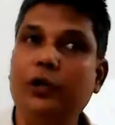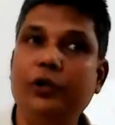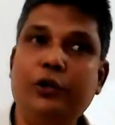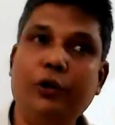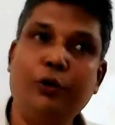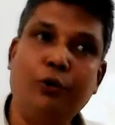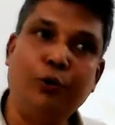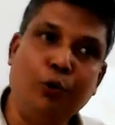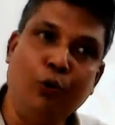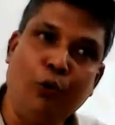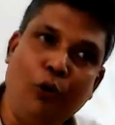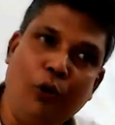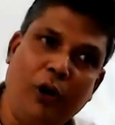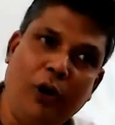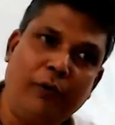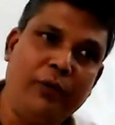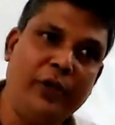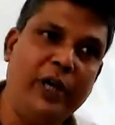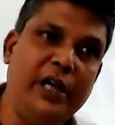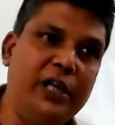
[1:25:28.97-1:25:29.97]
The role
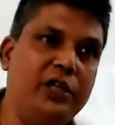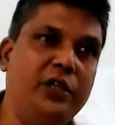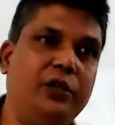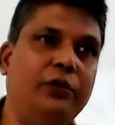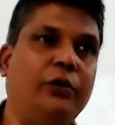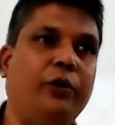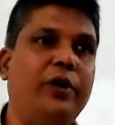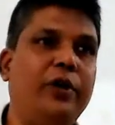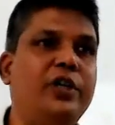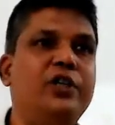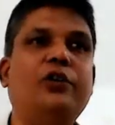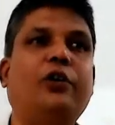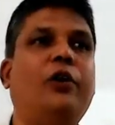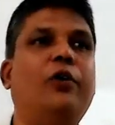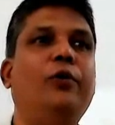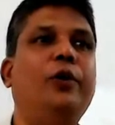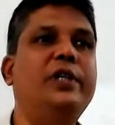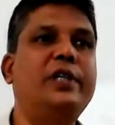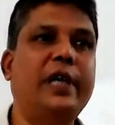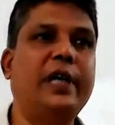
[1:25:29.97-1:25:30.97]
of the NGO is
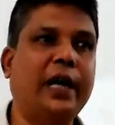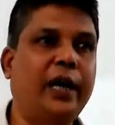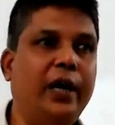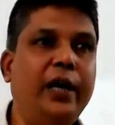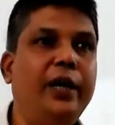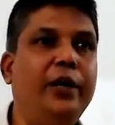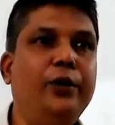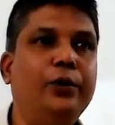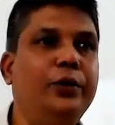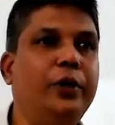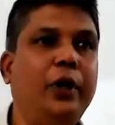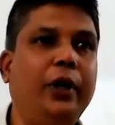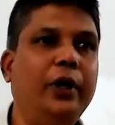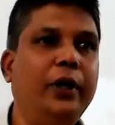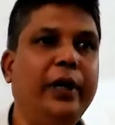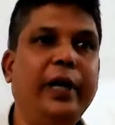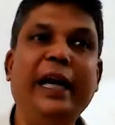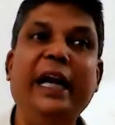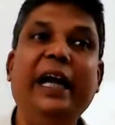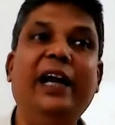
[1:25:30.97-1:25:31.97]
always according to
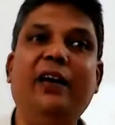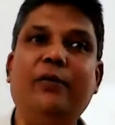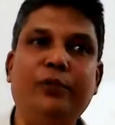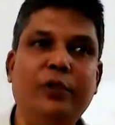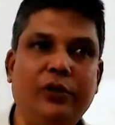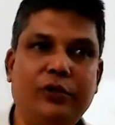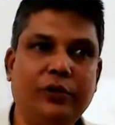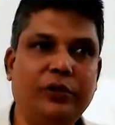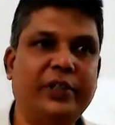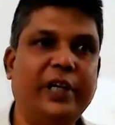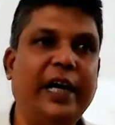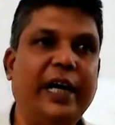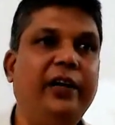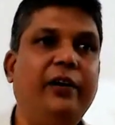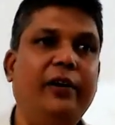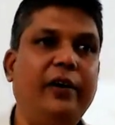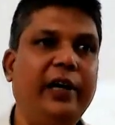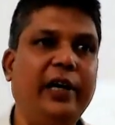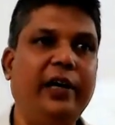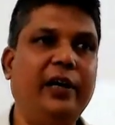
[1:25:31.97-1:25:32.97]
the need of the society
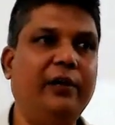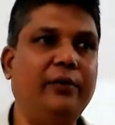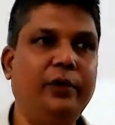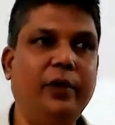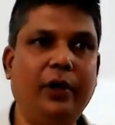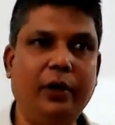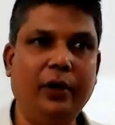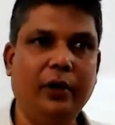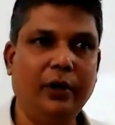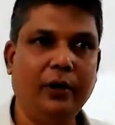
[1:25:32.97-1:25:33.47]
or need of the.